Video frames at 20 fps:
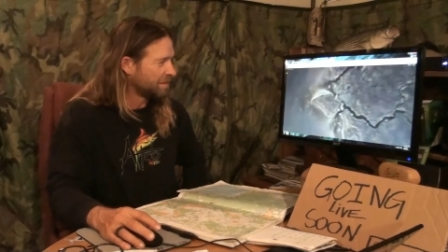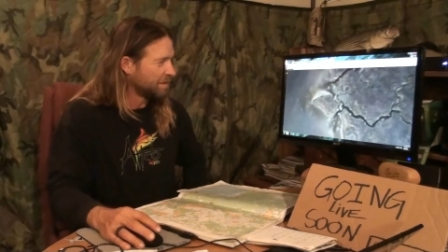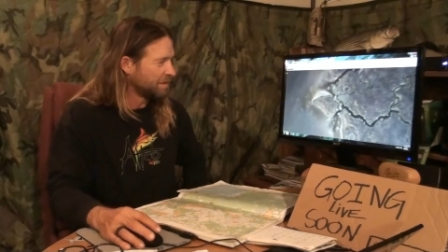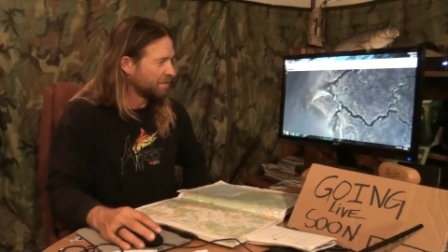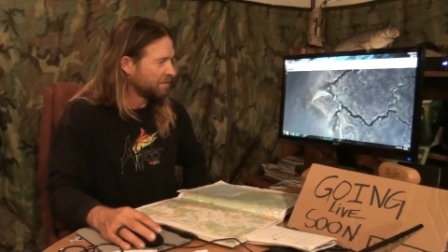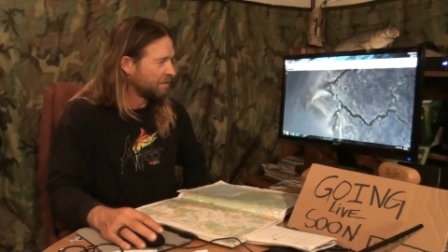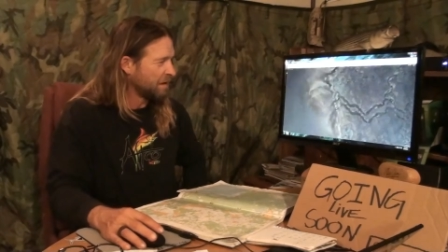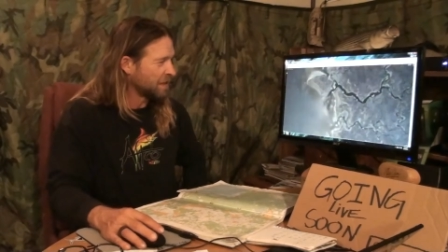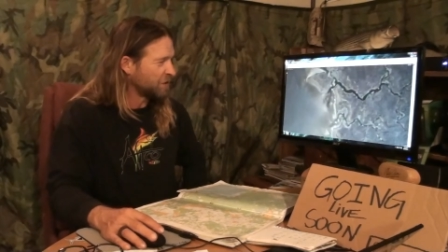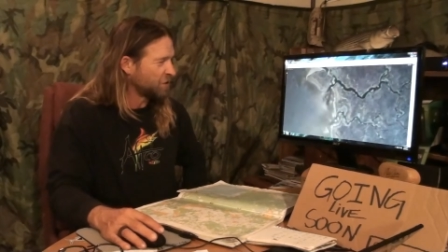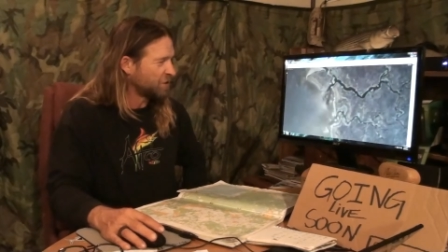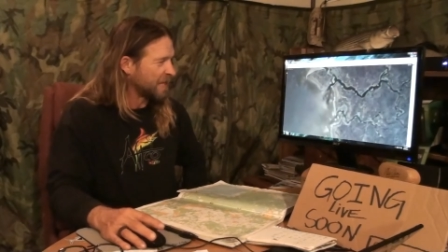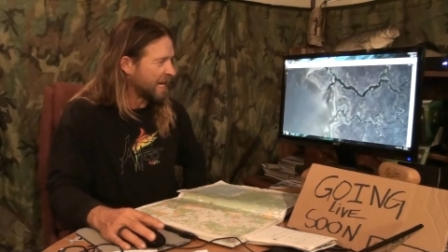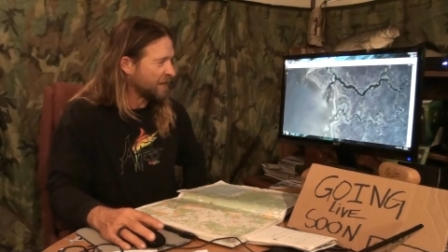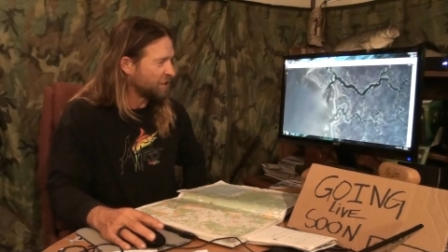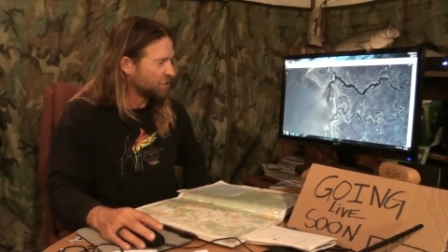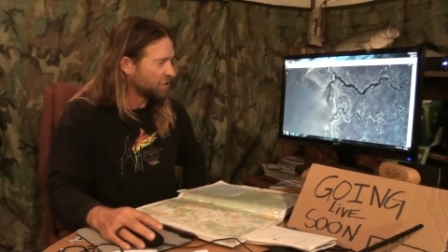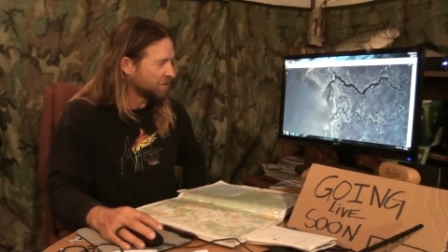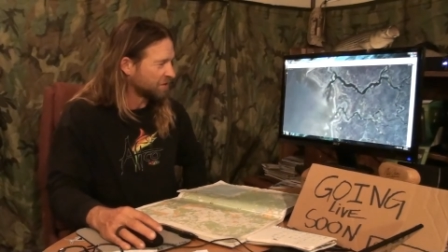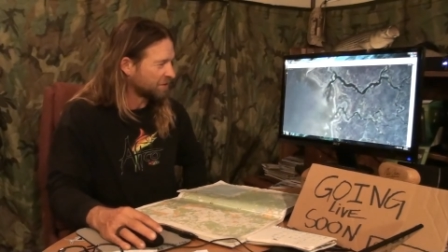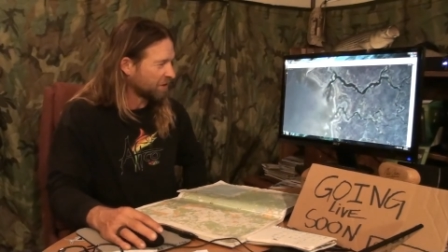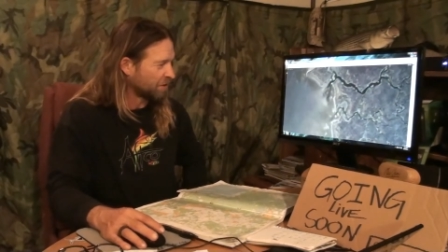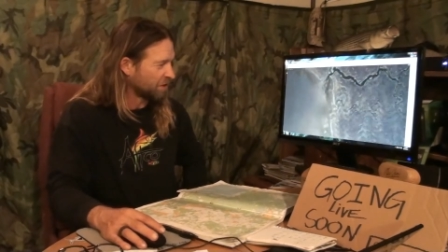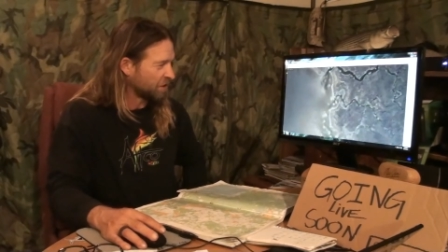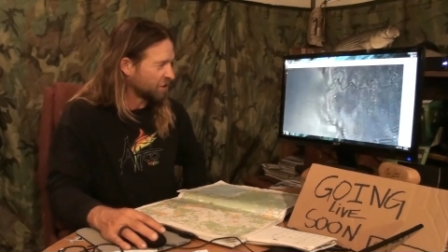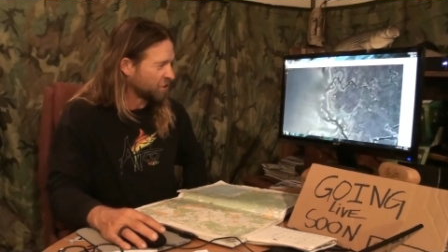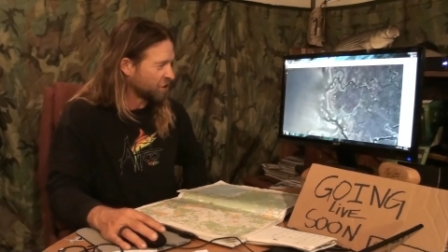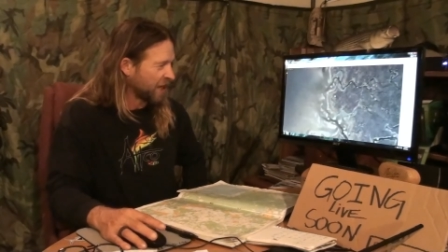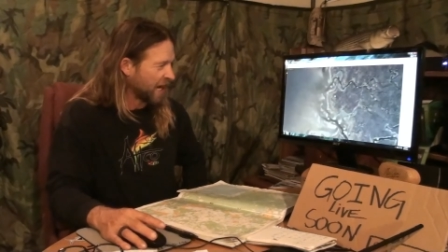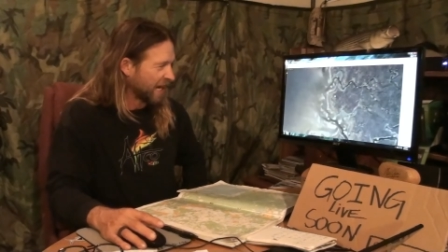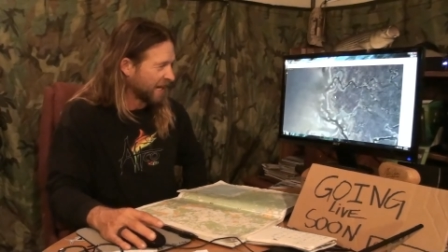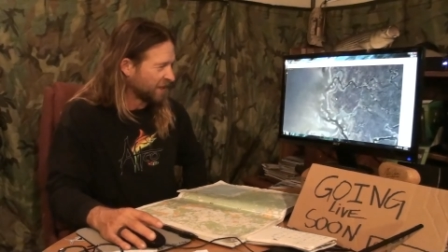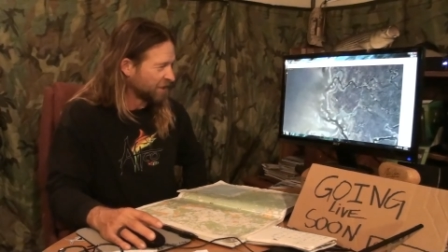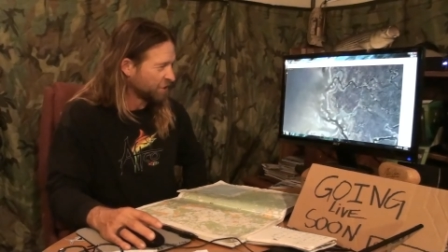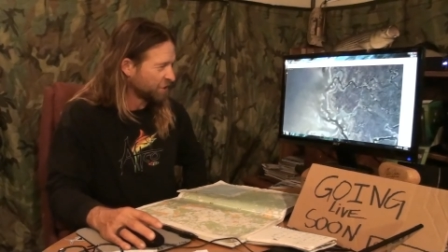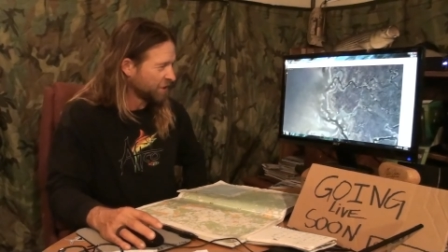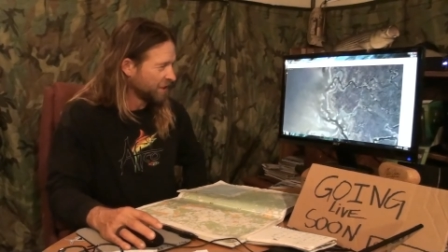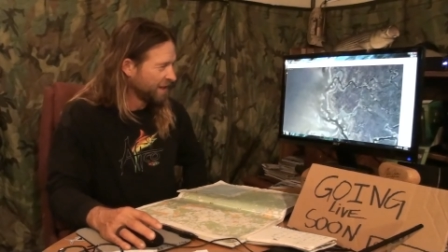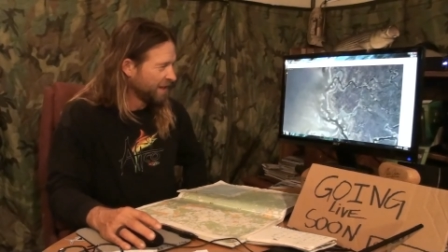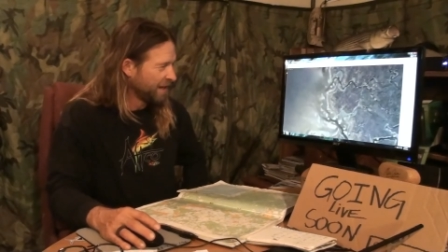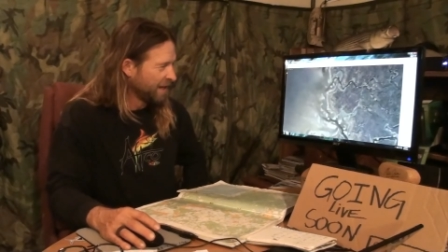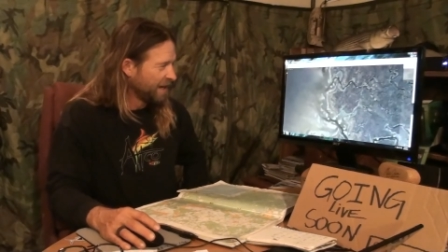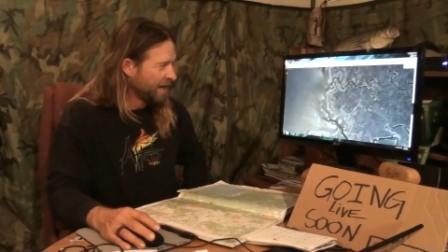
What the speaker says: vegetation is starting to change.